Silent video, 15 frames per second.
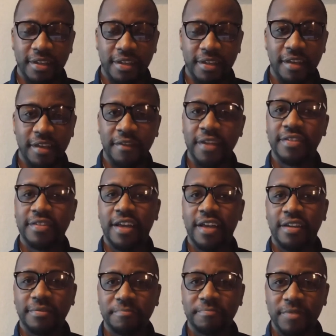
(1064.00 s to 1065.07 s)
events I,
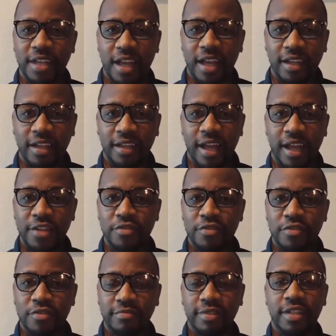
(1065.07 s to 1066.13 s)
I, I entered
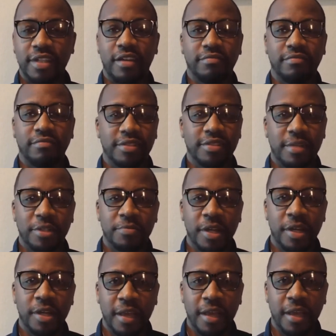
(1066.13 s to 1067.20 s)
you know this is how much money
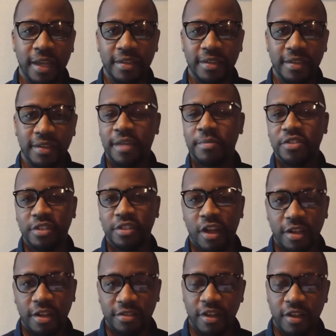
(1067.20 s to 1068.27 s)
I made this is how much it
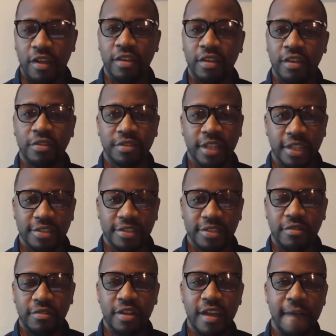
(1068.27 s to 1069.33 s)
costs all of those things so
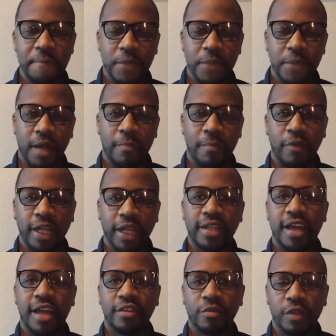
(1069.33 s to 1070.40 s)
you now breaking down
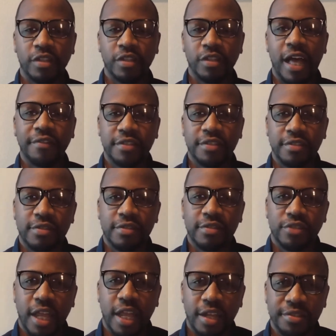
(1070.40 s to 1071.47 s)
the real life so so shout
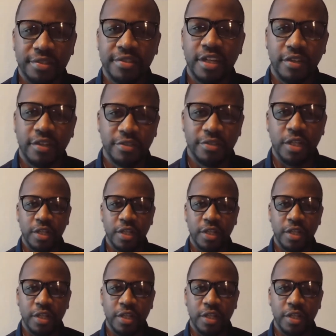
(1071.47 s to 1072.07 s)
out to Sarah as well